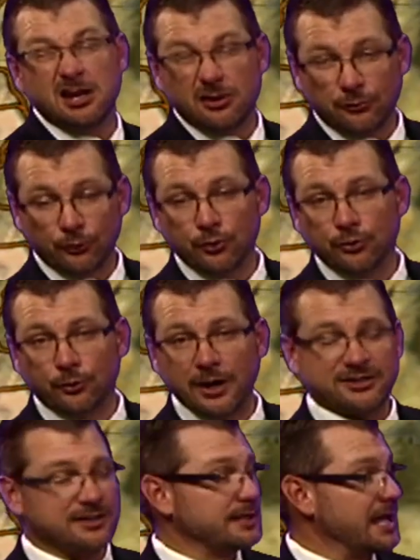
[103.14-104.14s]
through the
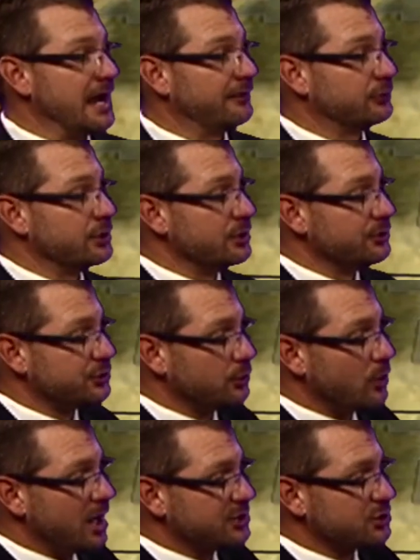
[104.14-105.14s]
rest of the afternoon. So your
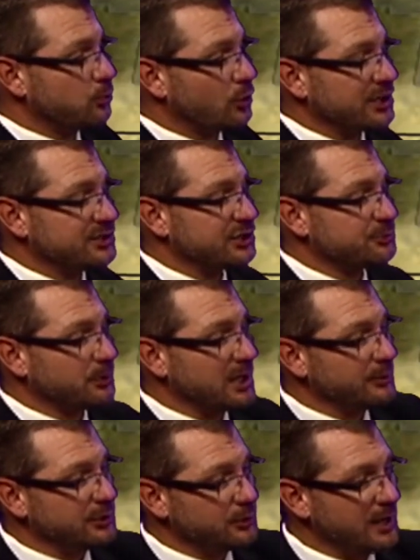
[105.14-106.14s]
watches warnings display.
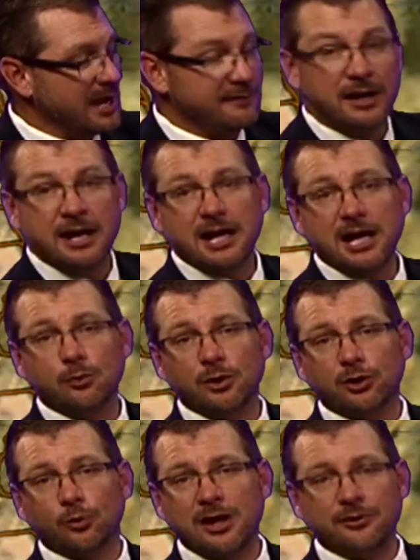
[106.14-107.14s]
We do have a
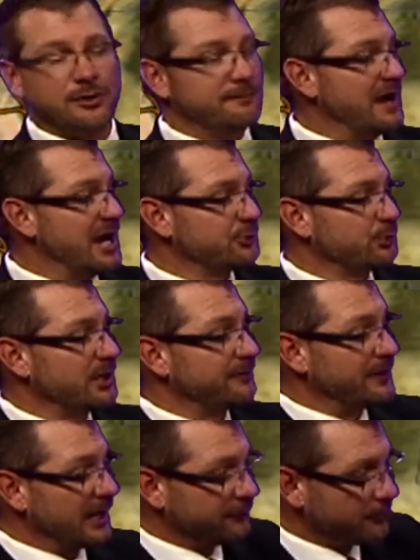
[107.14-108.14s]
winter weather advisory in
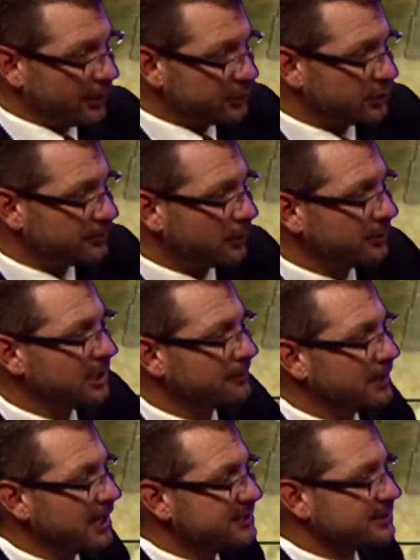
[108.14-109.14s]
effect for much of the Permian
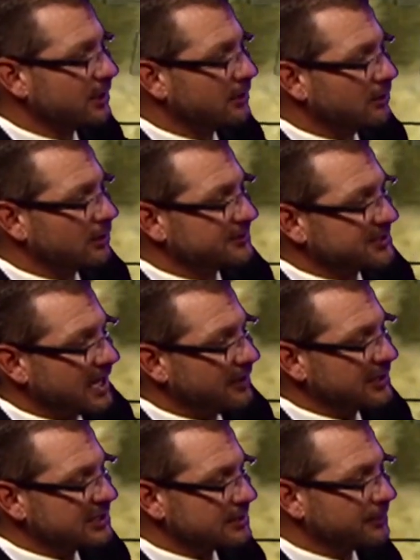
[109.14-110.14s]
Basin, all of
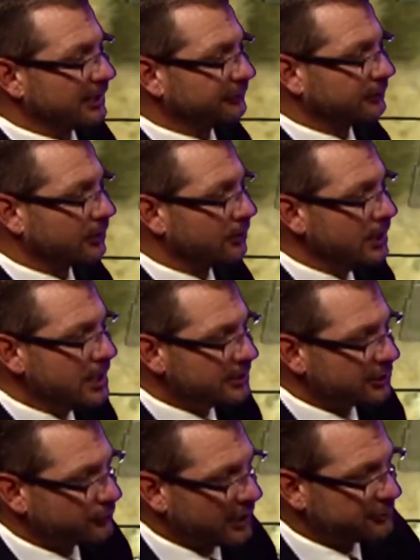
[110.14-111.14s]
southeast New Mexico,
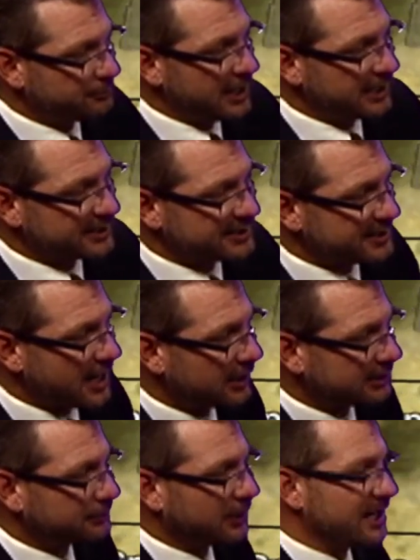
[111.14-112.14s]
the Trans-Pecos,
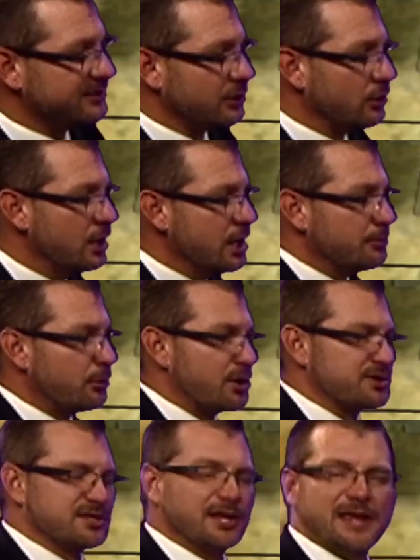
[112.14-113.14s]
Stockton Plateau,
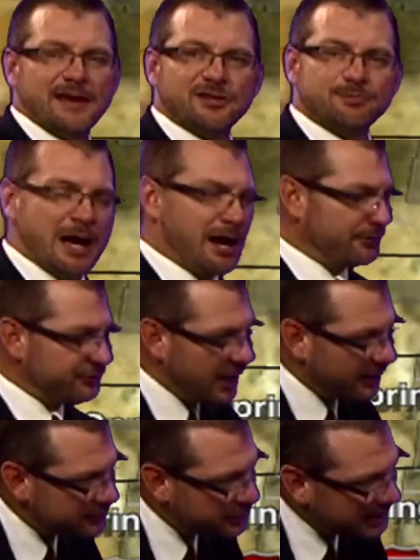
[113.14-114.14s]
parts of the Davis Mountains. Now,
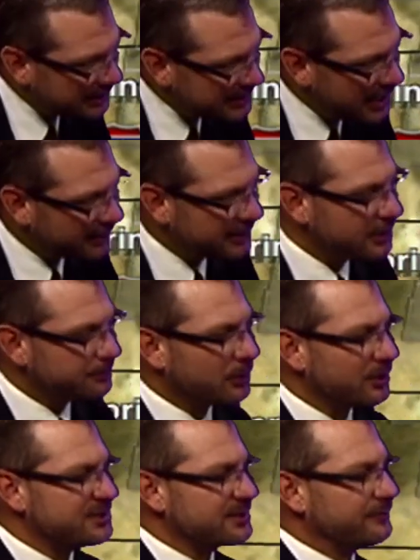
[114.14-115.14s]
as you get down into
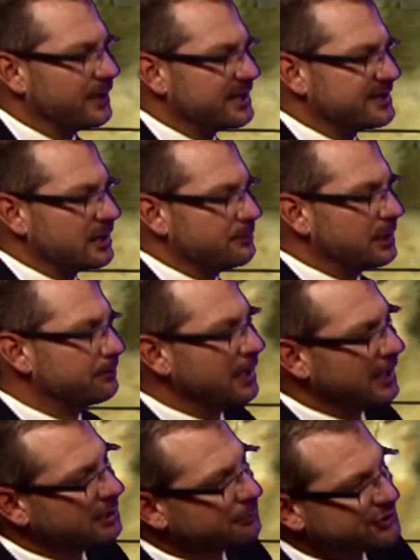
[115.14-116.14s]
parts of, say, the Big
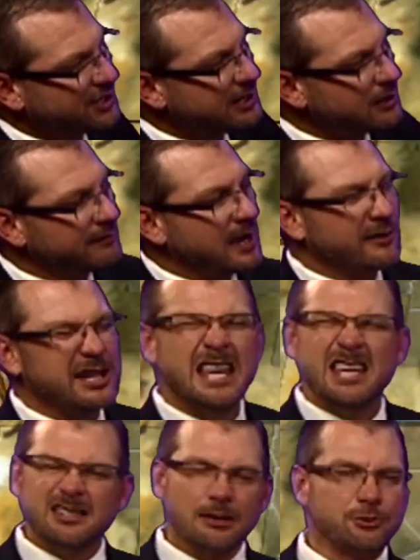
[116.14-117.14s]
Bend, the Presidio Valley,
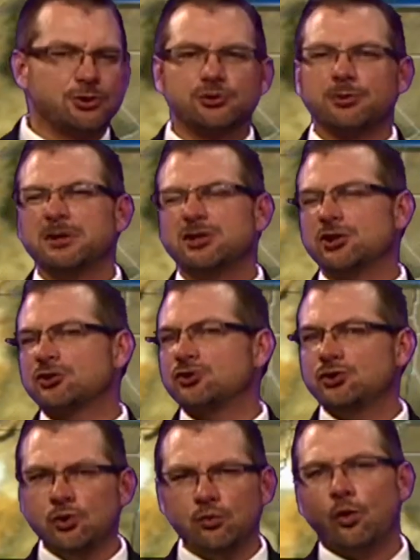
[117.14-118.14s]
temperatures will be just
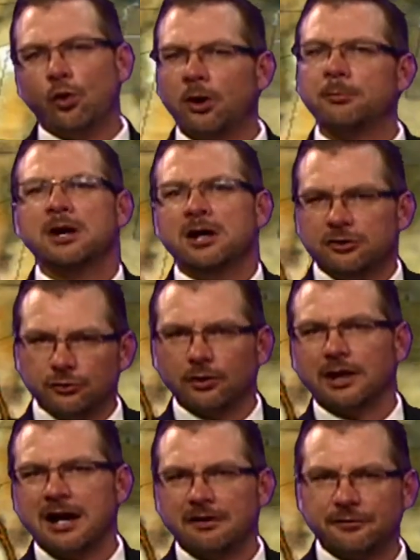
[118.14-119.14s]
too warm to
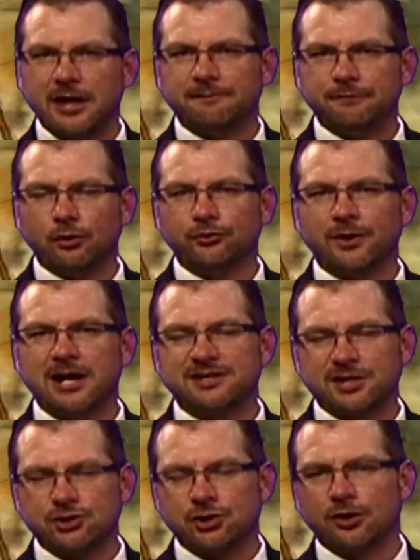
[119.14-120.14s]
allow for that full
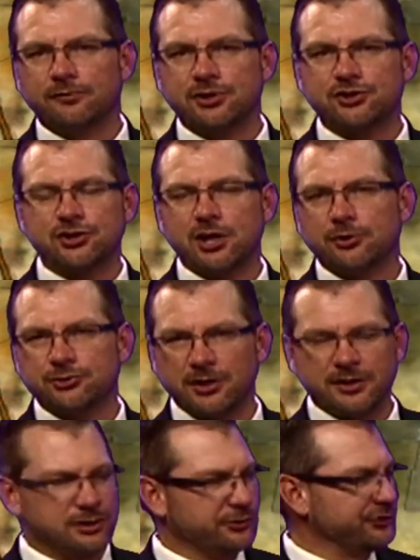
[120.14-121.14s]
transition over to snow. So I
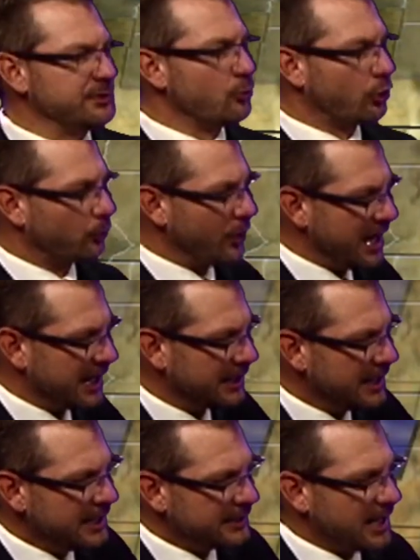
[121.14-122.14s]
think you'll see more rain
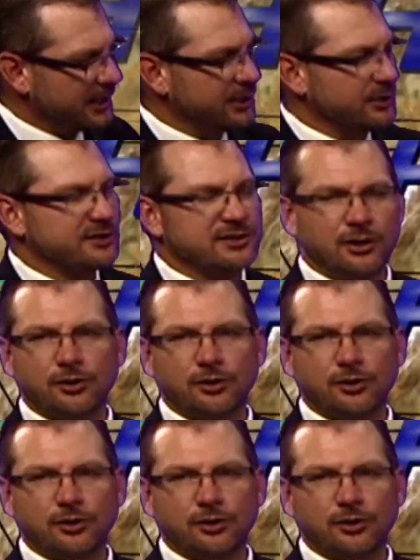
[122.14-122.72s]
down here in Otero